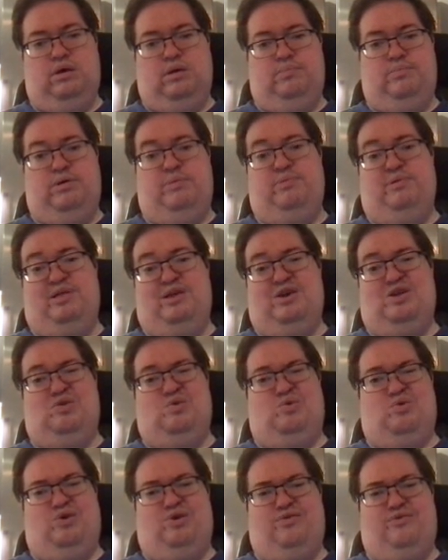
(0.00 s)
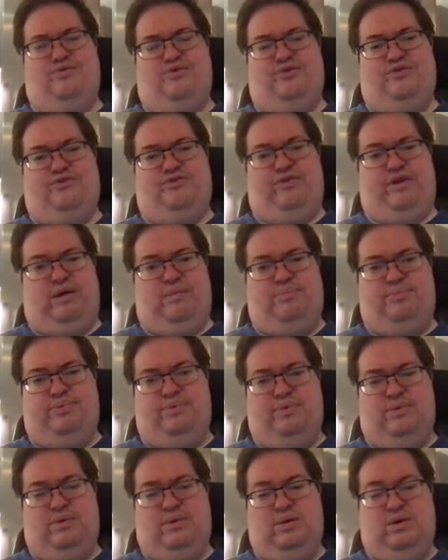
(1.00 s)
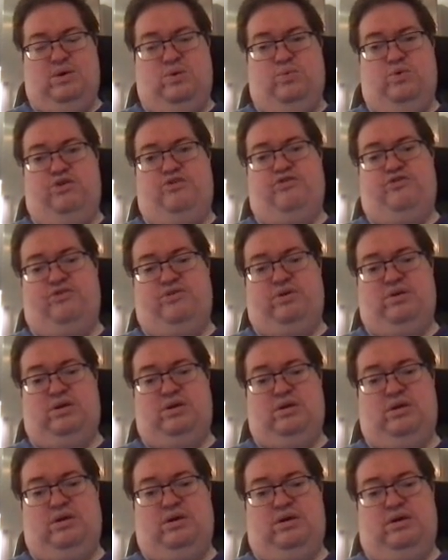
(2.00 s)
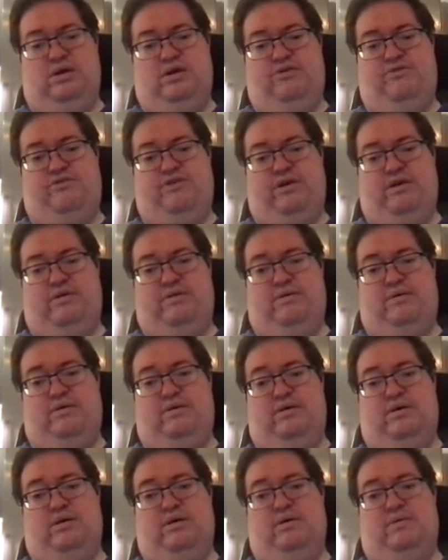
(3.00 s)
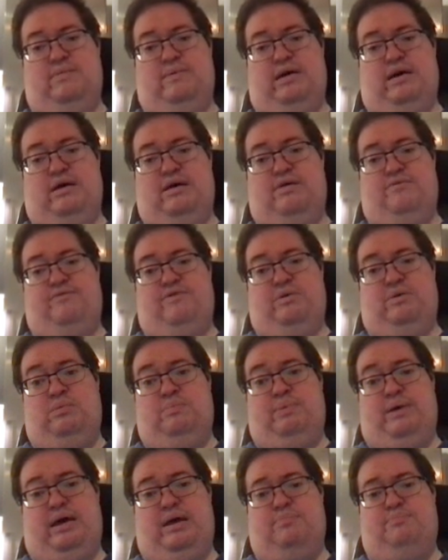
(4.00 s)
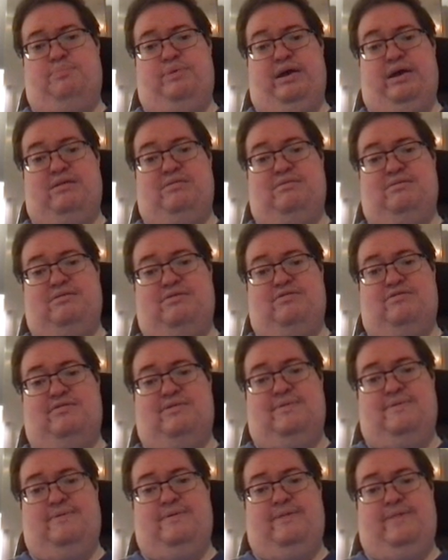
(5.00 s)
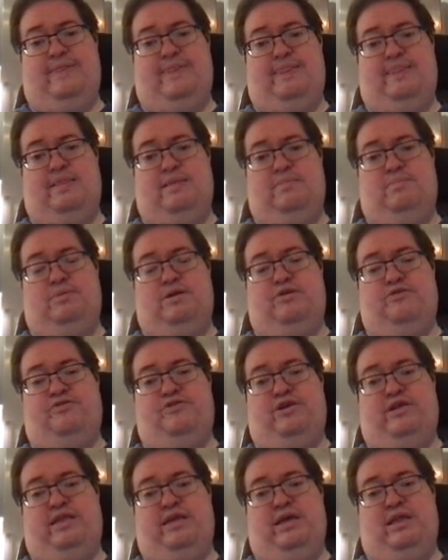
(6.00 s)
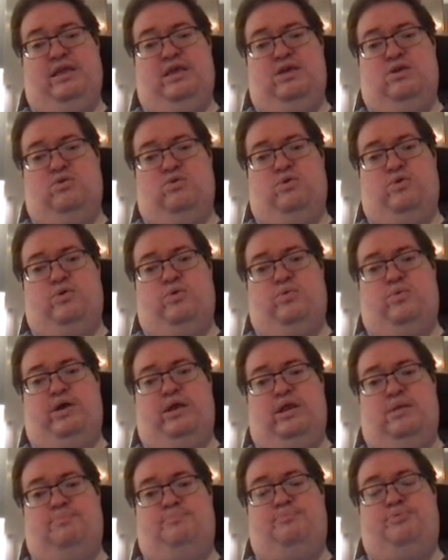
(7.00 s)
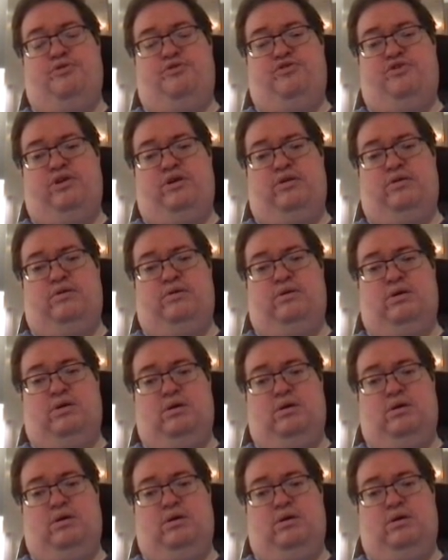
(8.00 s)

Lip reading: People ignore the first step, which is a very bad practice because clearly you're already pushing